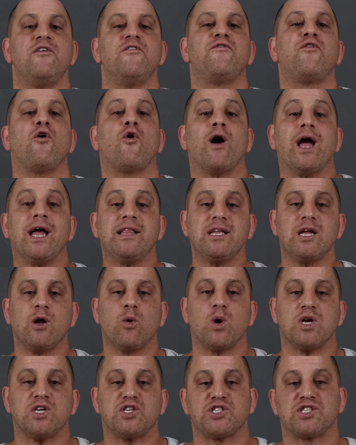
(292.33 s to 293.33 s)
For any
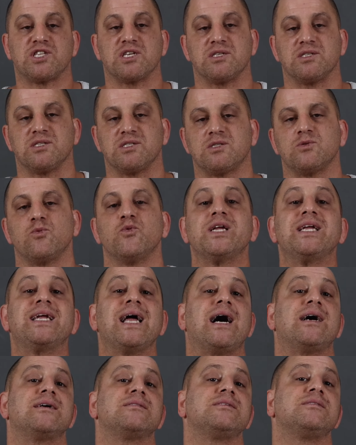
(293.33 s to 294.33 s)
questions
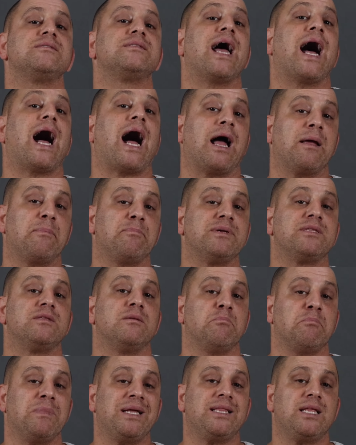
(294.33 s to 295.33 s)
regarding the iPad
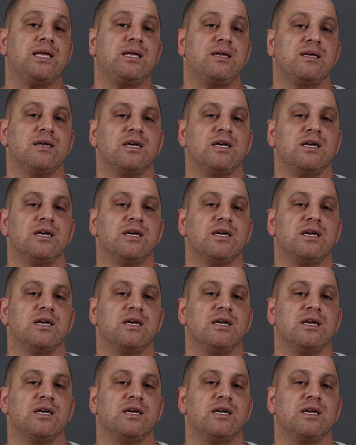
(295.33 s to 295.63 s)
mini,